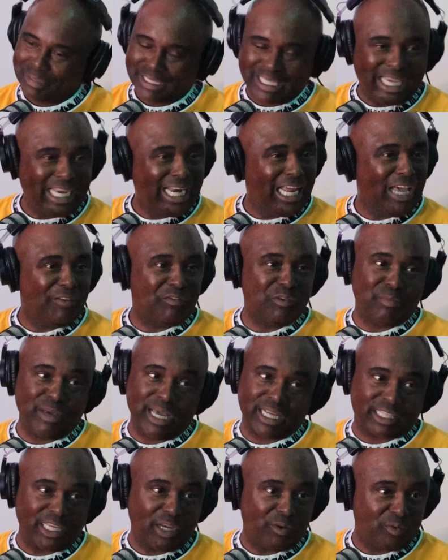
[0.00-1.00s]
I can't have you
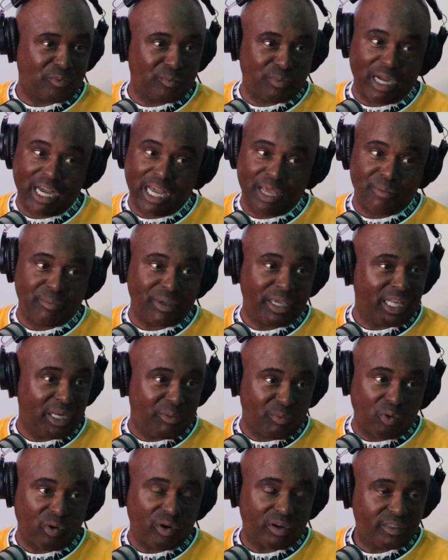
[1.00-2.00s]
back there behind me
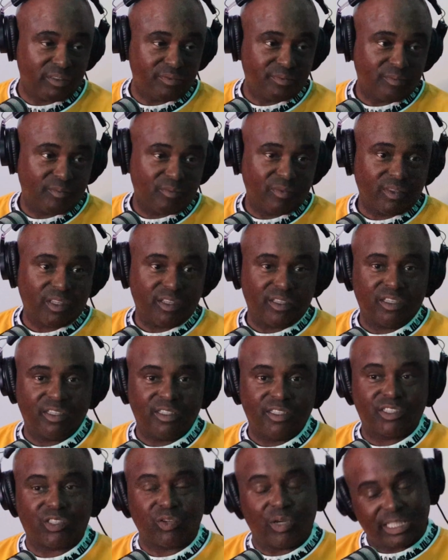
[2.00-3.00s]
anymore.
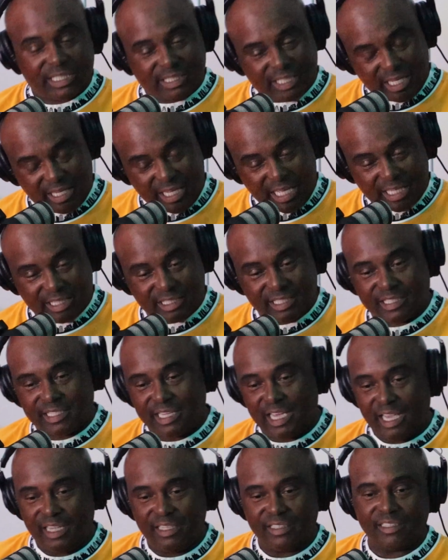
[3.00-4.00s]
so I say that to
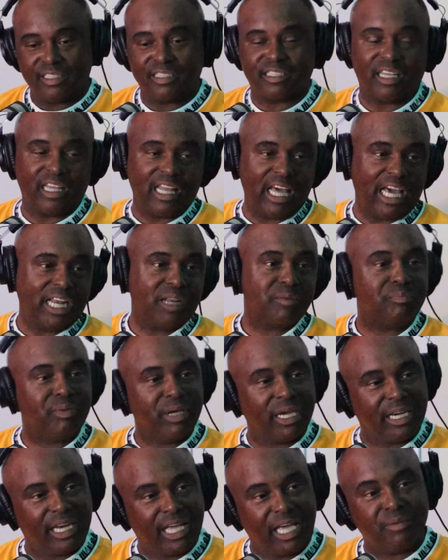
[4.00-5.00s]
say there's a lot of
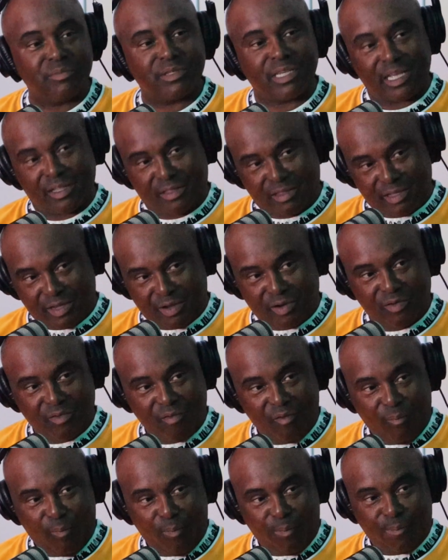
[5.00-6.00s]
big names out there.
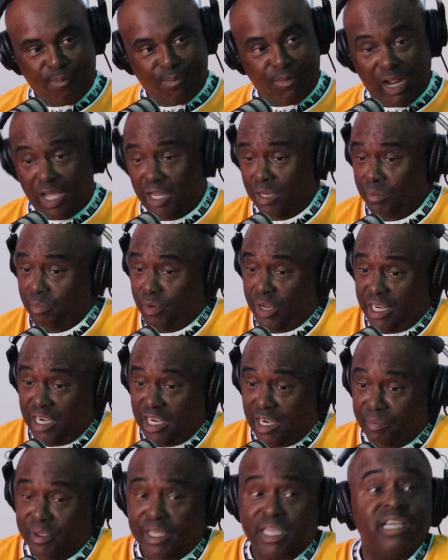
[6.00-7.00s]
I only bring it
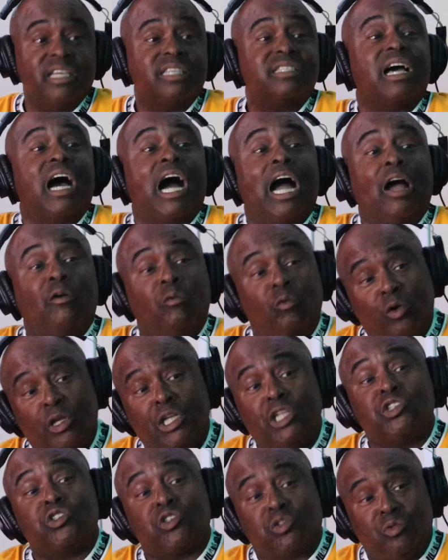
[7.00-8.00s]
up because I
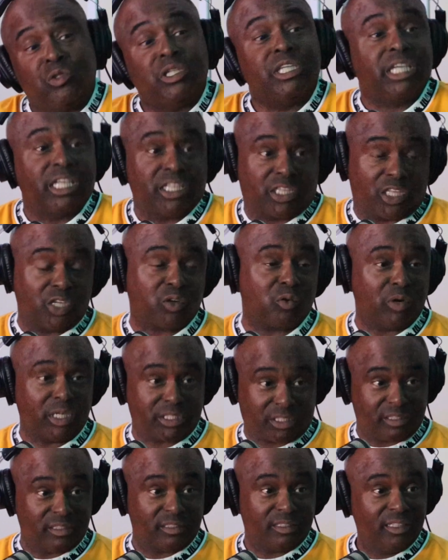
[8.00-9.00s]
really truly get the
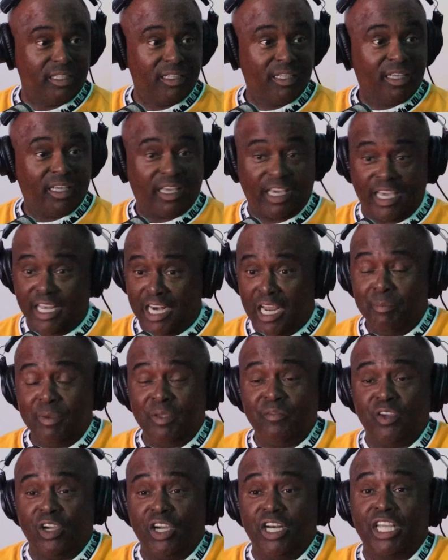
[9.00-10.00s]
question. Yeah. And I'm
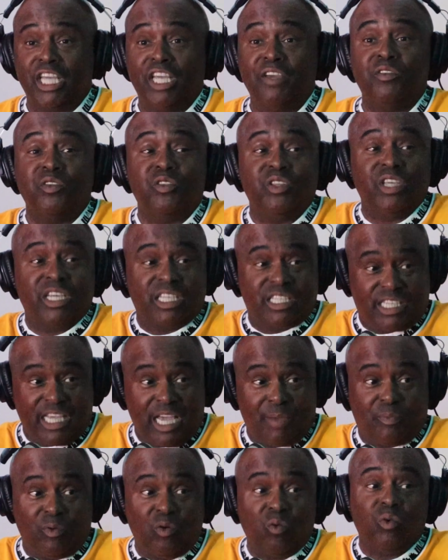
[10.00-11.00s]
even going to give you the
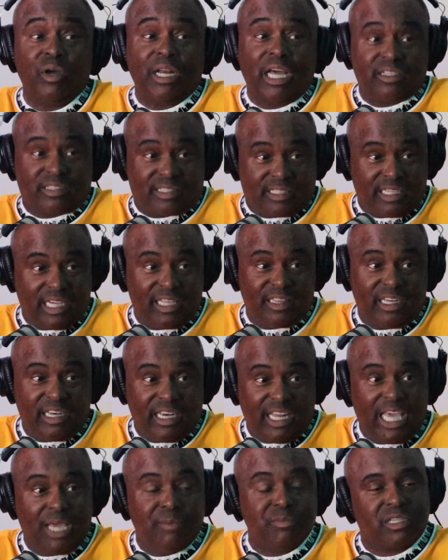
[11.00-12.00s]
example without saying the
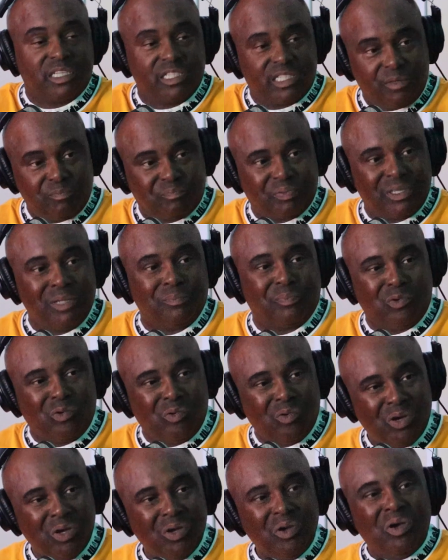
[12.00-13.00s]
names because then
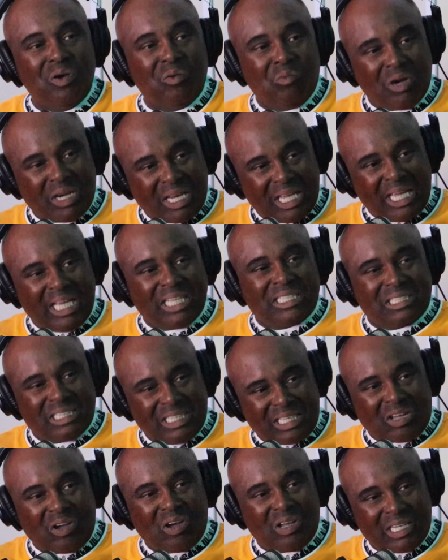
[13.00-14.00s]
people want to
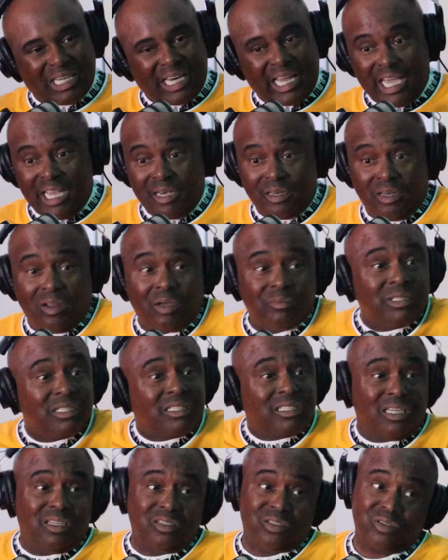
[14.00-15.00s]
instantly call it hate. No, I'm
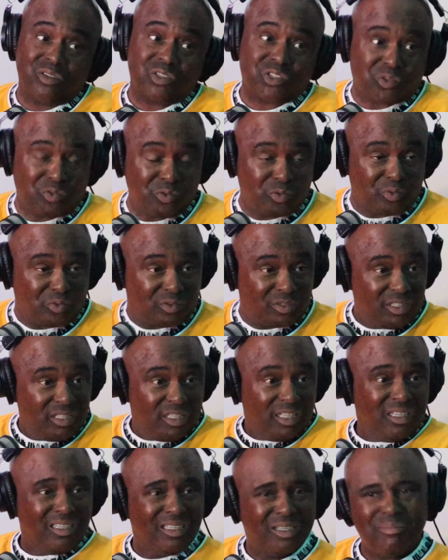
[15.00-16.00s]
just telling you the truth. Yeah.
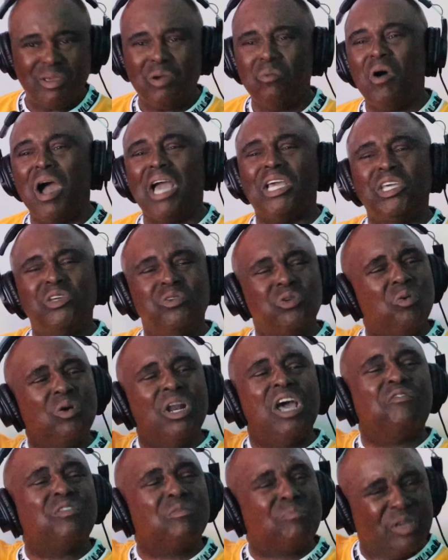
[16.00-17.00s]
Man, why you
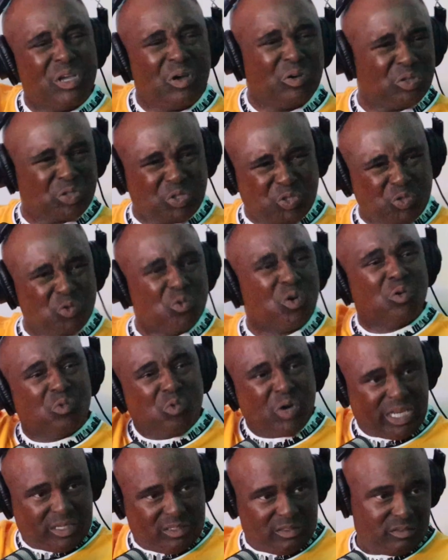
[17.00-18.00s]
don't ever be on a tour
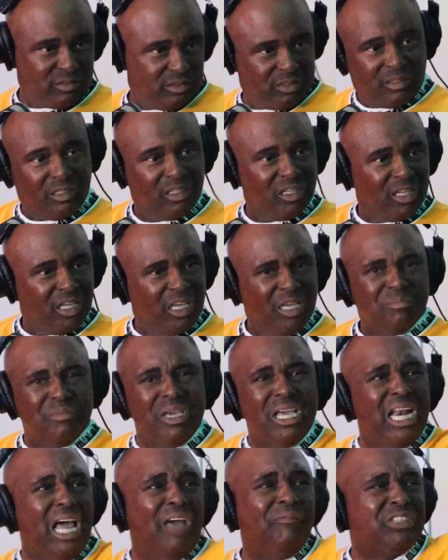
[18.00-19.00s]
with? Yeah.
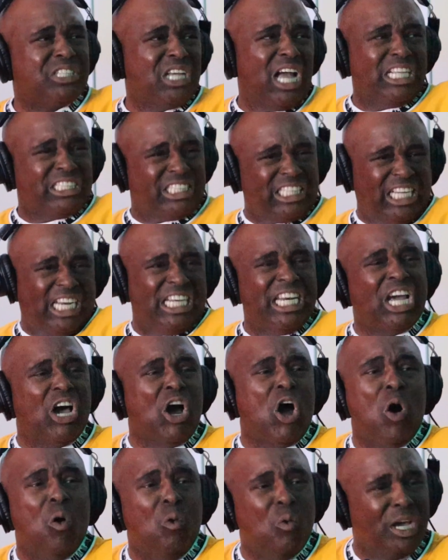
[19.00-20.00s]
Man, I talked to the
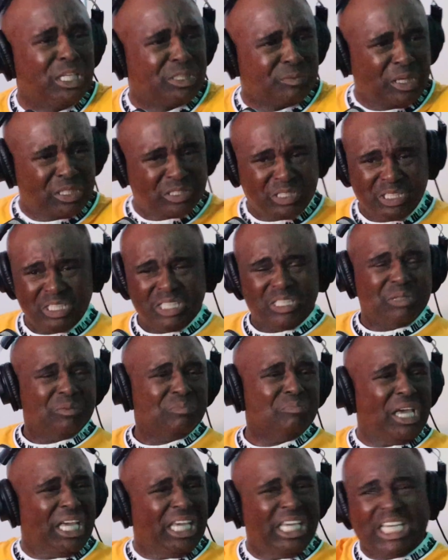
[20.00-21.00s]
nigga always good.
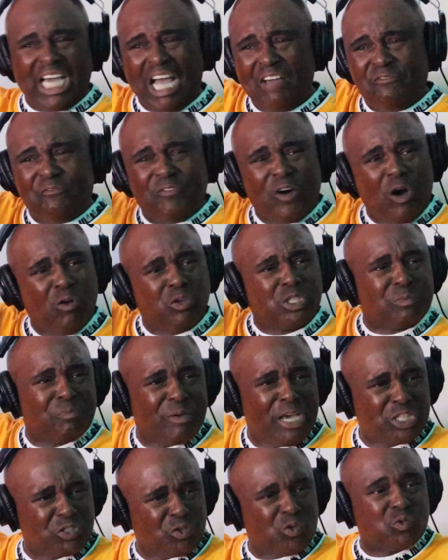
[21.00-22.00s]
And he got four
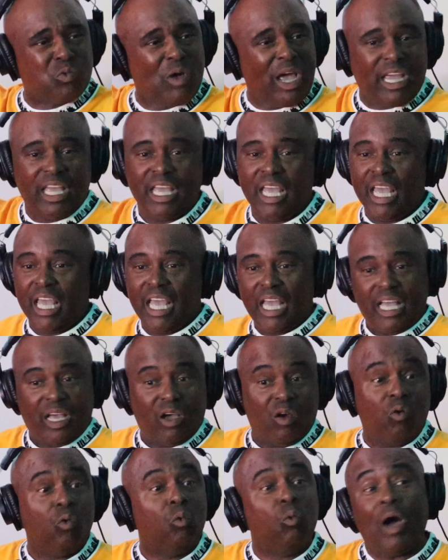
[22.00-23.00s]
specials. Why?
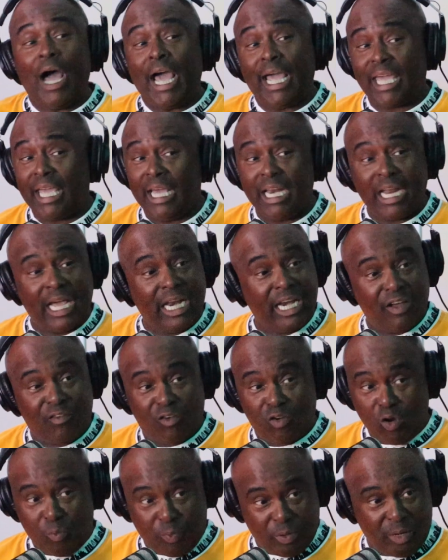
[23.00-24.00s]
Why can I
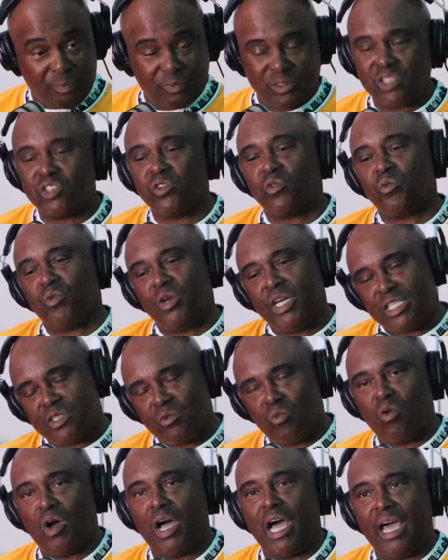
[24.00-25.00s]
never open up? There's a
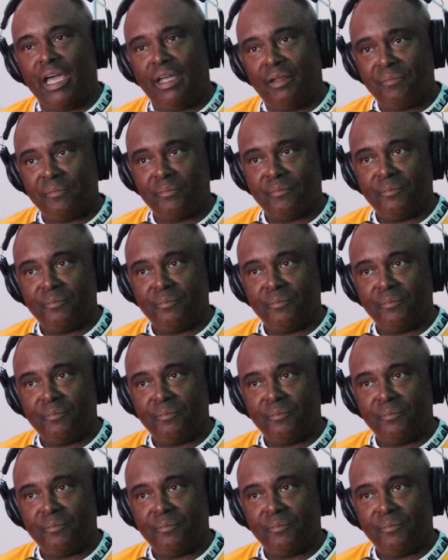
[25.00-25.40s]
reason why